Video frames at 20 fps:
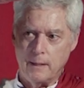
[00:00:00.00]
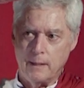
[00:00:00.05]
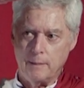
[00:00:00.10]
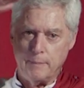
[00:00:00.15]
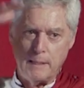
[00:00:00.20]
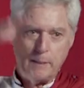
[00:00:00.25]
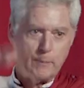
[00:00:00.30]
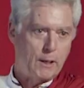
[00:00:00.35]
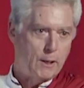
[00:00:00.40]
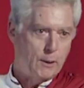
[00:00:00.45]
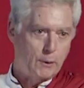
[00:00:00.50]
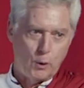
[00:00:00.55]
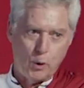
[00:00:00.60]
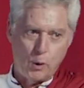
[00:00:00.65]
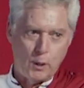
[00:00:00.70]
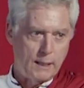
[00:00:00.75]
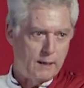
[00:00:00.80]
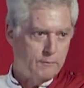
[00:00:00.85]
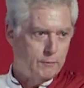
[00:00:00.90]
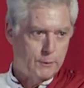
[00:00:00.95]
People on
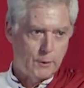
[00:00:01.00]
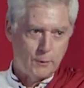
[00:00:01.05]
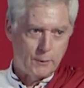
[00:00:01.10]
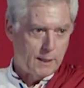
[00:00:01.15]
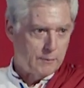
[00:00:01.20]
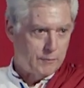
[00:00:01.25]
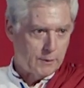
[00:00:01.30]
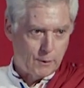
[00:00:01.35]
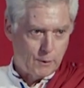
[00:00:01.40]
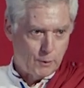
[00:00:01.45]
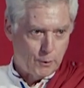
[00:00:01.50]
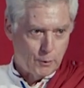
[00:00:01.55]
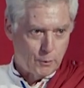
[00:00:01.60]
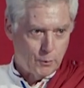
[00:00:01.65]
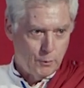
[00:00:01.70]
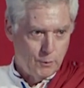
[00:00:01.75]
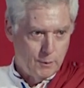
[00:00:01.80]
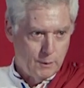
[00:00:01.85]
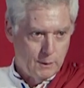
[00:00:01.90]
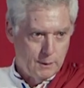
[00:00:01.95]
lower level don't have a clue.
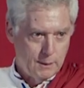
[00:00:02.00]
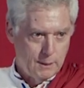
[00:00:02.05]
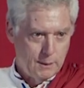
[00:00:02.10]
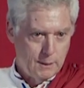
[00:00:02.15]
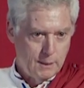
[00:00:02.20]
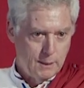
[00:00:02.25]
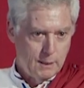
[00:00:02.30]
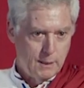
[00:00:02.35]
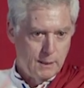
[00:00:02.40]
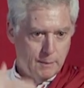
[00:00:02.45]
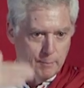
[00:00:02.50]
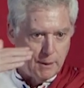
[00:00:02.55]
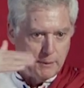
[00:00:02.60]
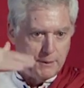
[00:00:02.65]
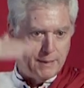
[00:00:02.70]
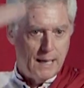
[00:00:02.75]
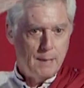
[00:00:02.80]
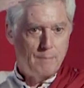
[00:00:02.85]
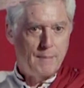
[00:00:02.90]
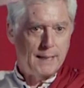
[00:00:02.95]
But
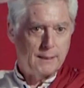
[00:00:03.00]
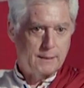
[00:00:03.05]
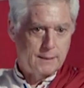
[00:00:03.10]
they make